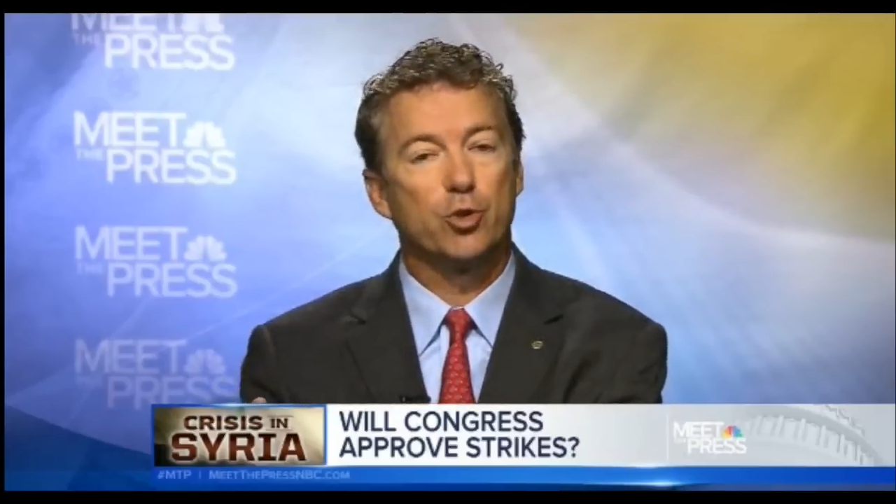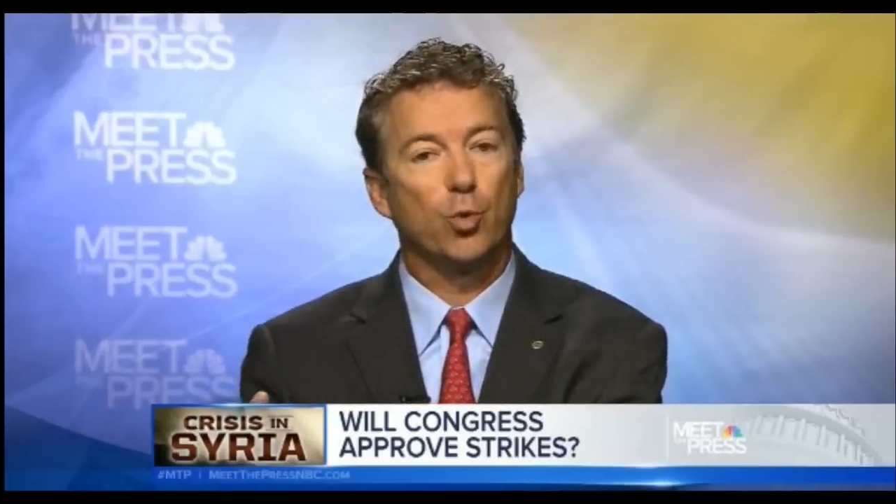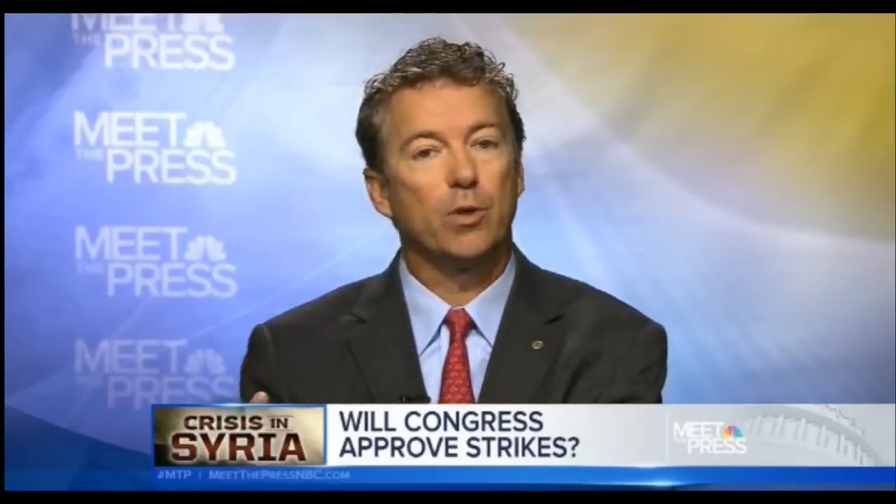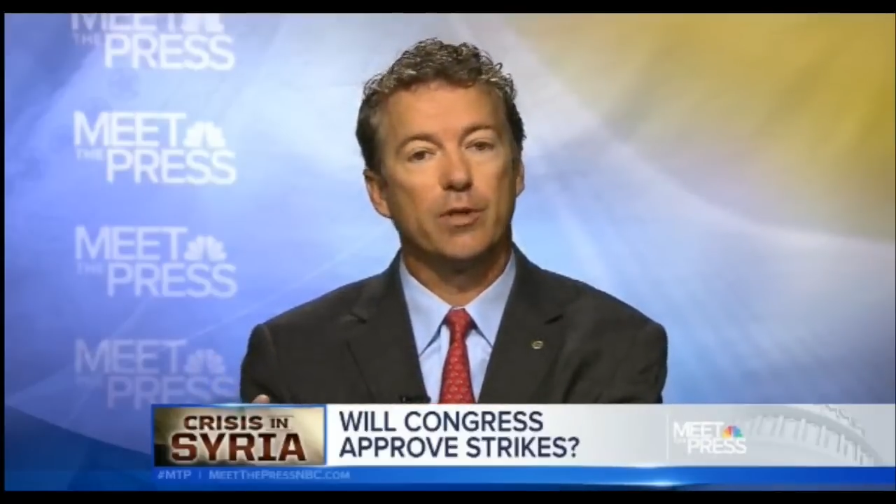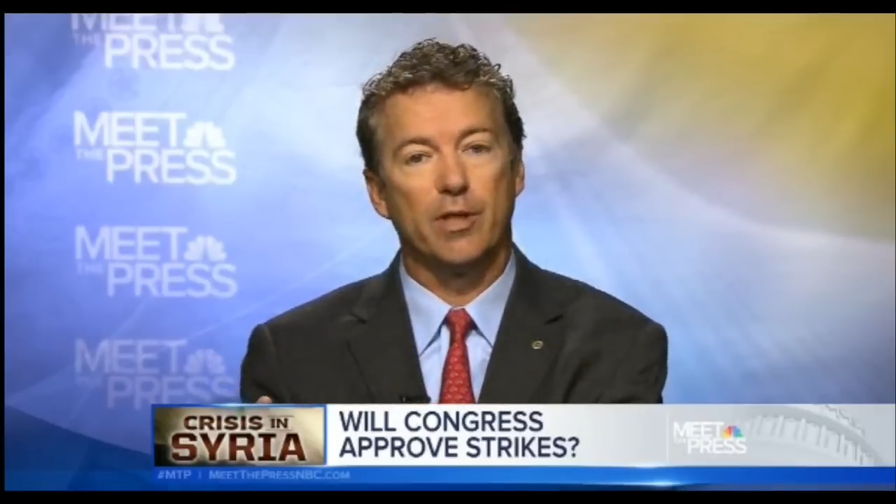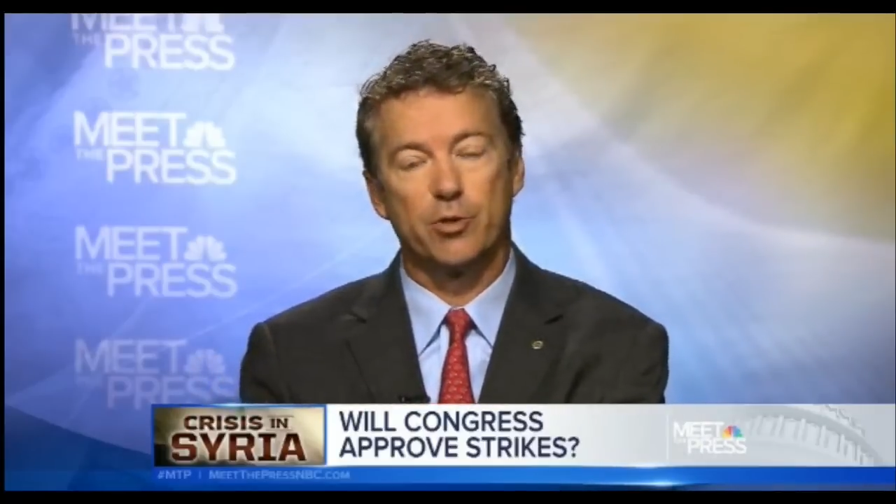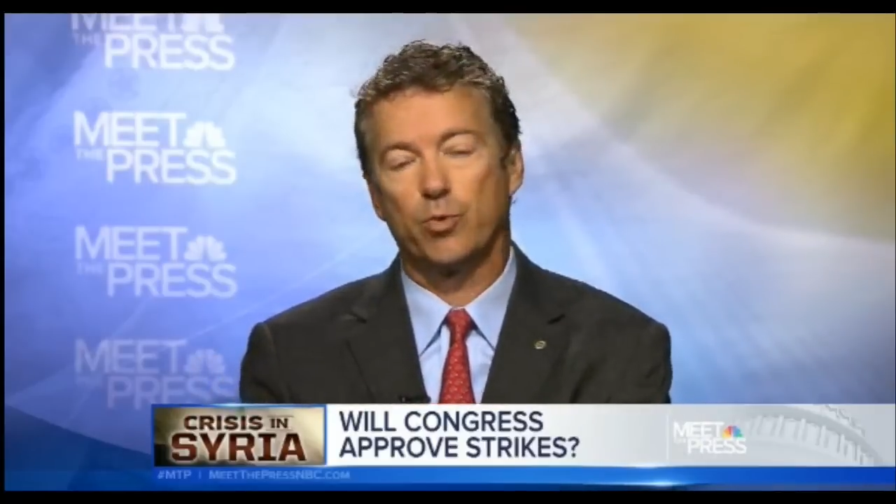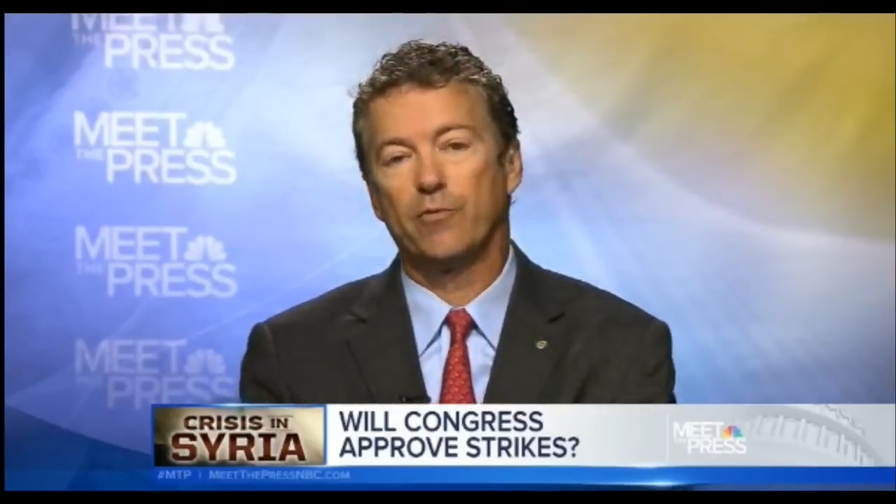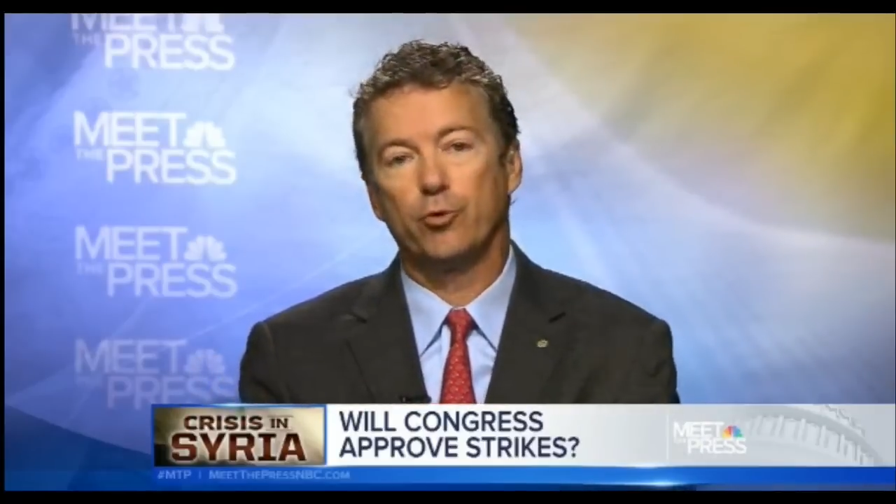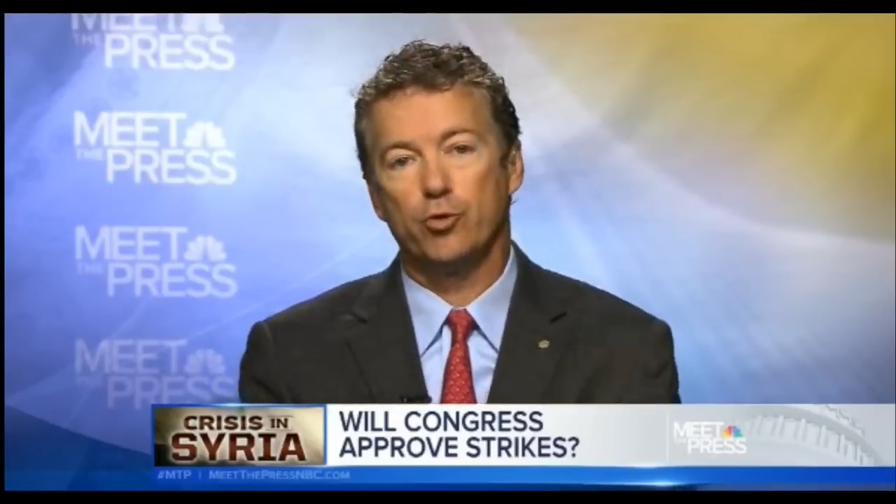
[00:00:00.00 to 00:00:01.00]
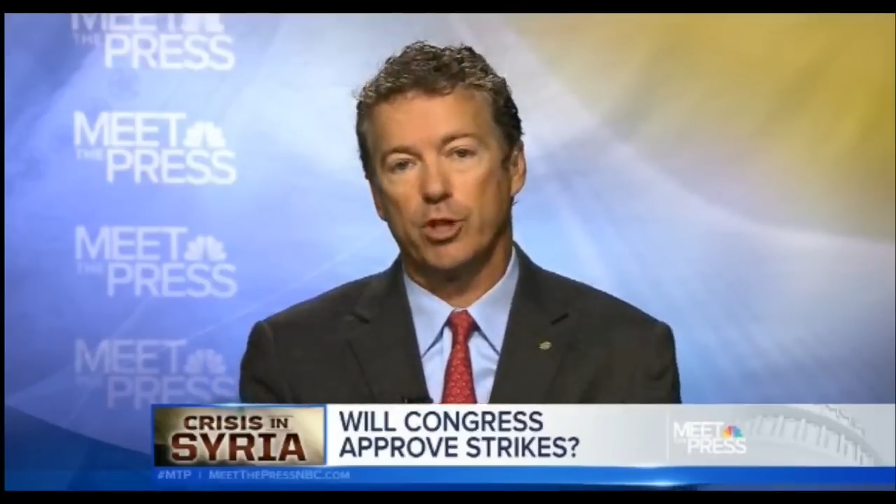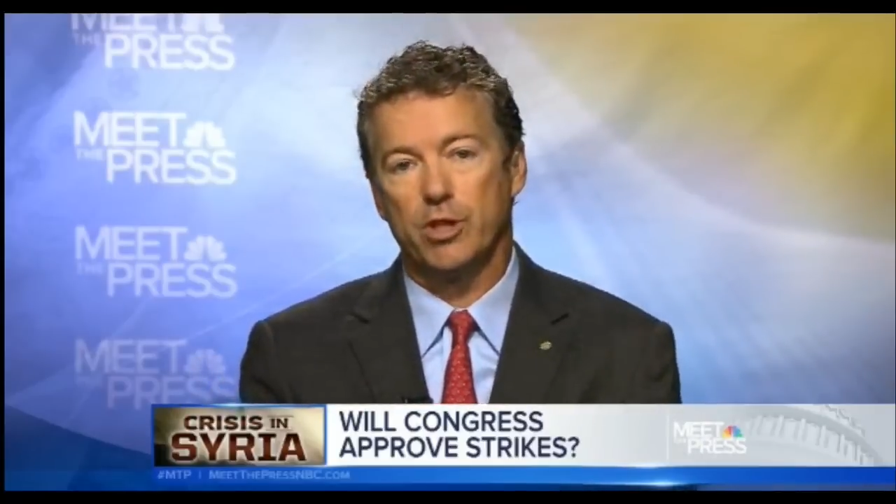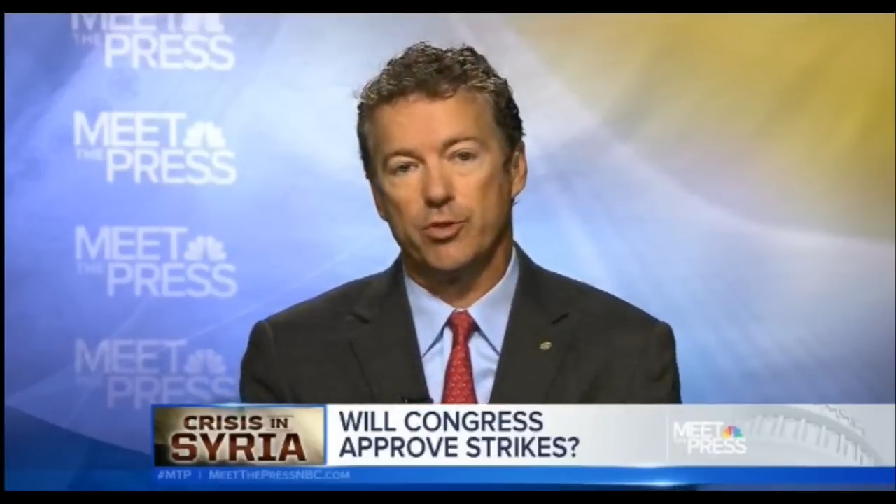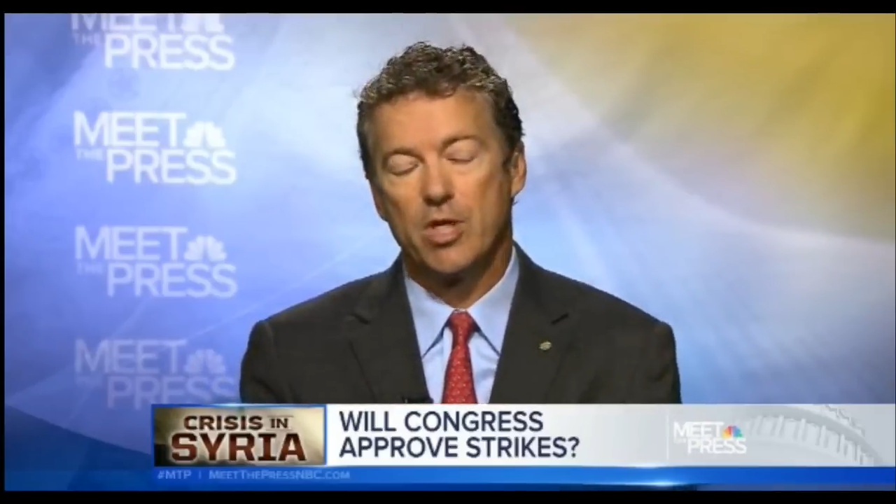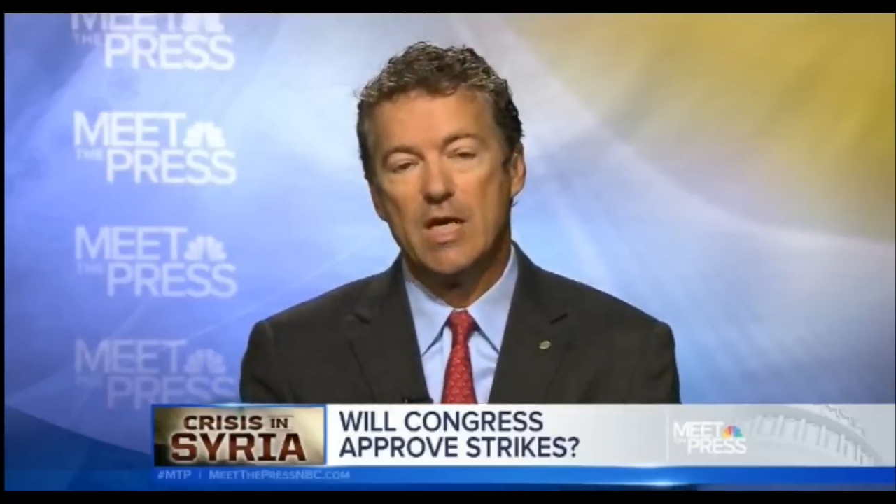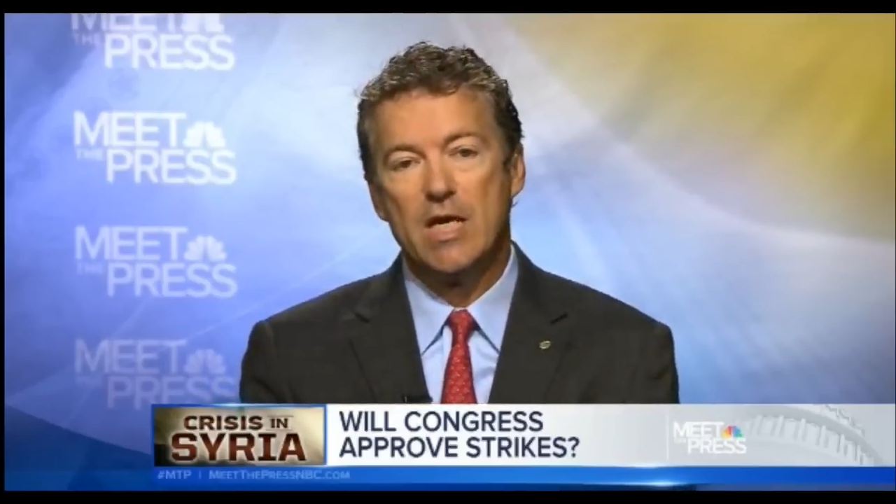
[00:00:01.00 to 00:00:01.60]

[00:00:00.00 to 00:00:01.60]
Jordan as refugees.